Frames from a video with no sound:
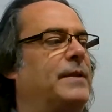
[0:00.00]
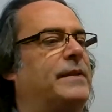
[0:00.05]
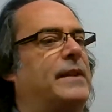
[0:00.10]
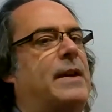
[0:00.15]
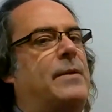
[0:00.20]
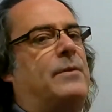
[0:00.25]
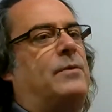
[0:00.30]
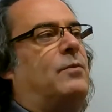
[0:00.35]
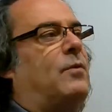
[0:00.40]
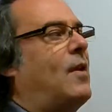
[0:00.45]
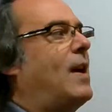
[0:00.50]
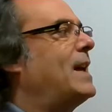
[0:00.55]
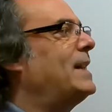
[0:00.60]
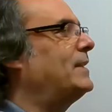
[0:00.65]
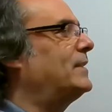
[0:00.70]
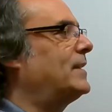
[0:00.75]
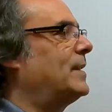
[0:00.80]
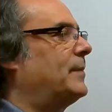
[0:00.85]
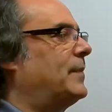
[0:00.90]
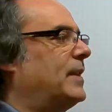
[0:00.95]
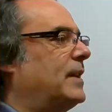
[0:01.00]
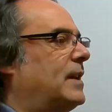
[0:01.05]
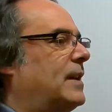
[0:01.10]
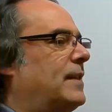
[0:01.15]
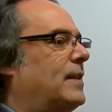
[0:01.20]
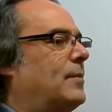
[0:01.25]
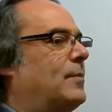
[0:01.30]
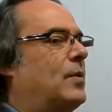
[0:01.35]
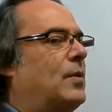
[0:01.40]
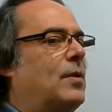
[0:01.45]
I would write something on
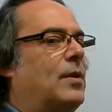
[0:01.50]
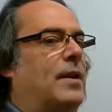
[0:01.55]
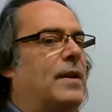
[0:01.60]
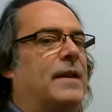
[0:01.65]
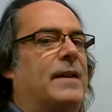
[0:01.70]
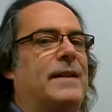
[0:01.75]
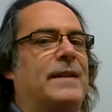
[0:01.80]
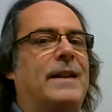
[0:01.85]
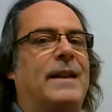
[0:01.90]
the board and